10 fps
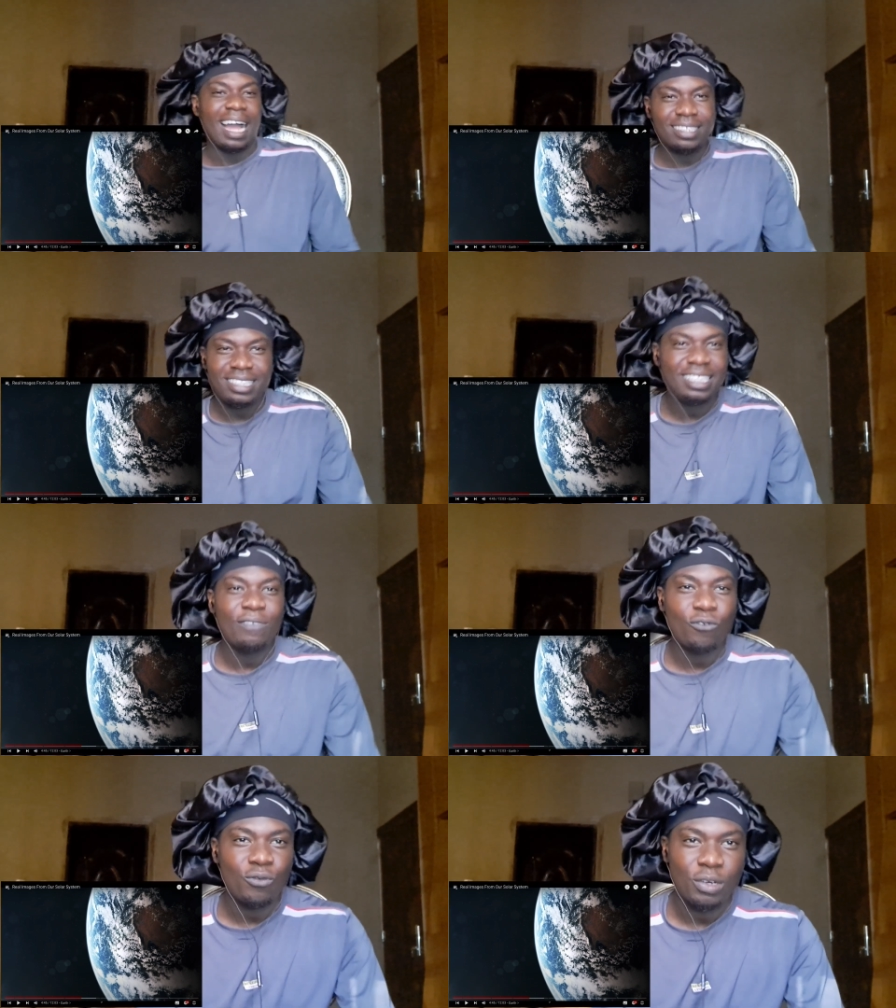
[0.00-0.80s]
Are these
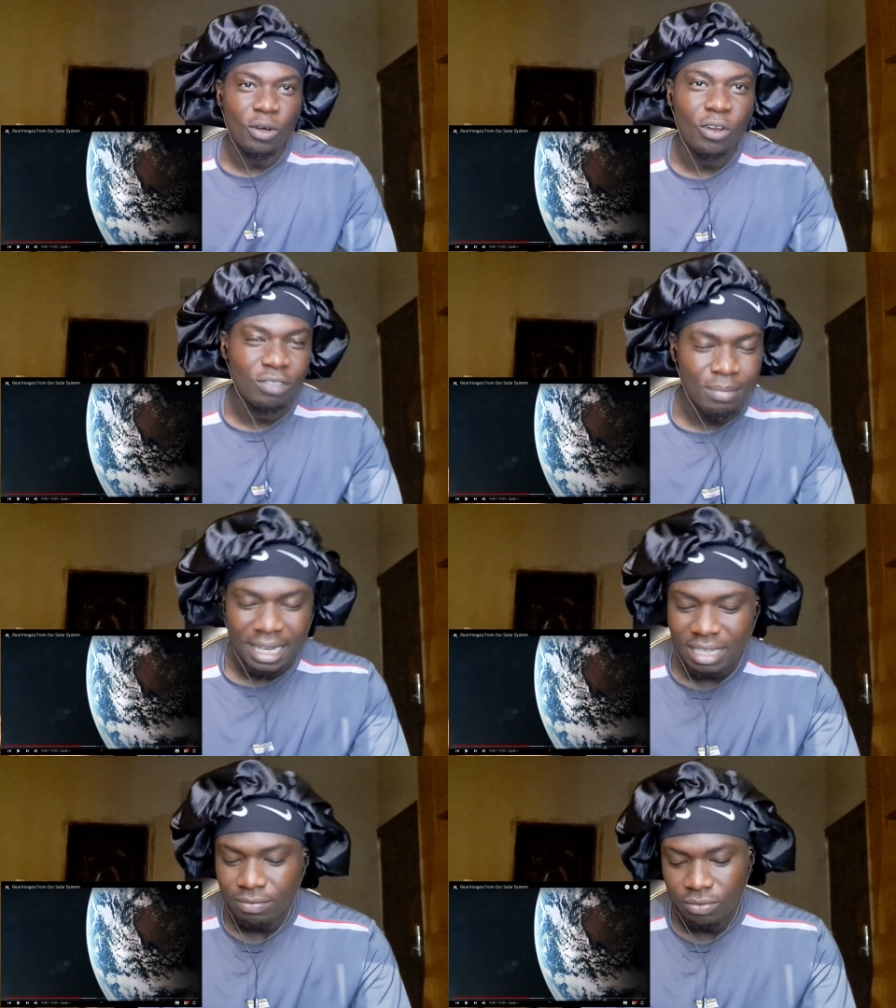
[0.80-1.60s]
even real? All of them,
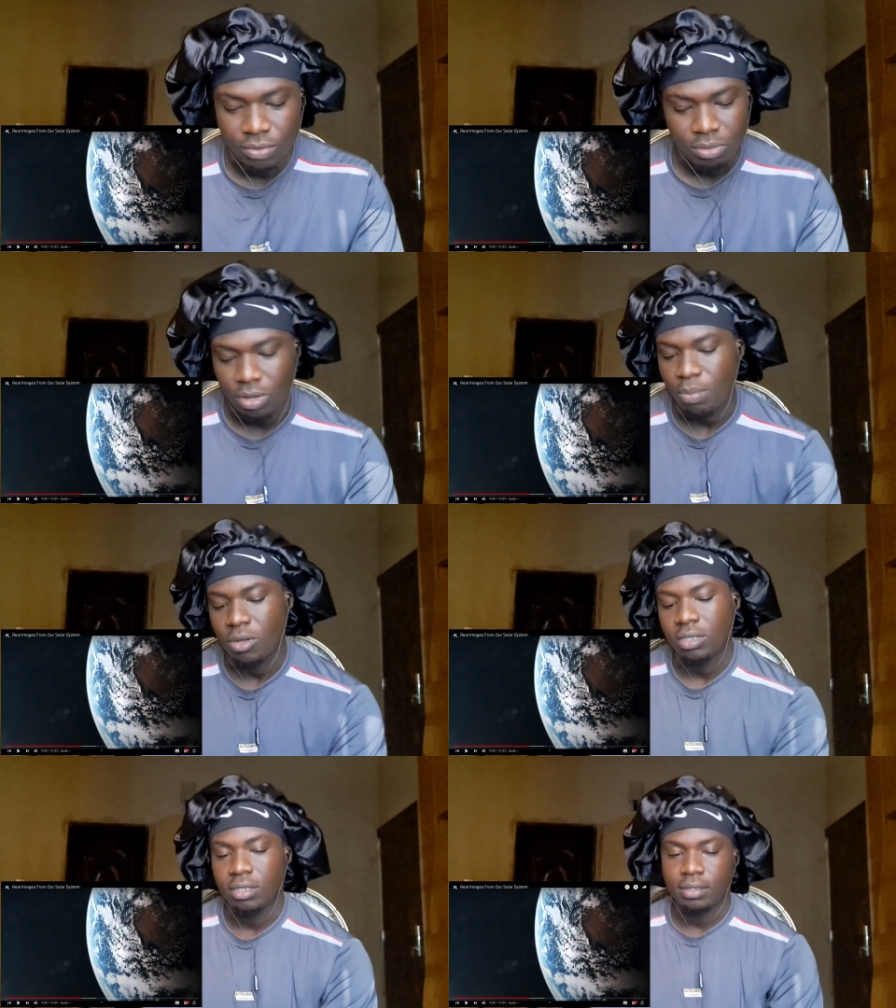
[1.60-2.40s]
are they even real? Come on.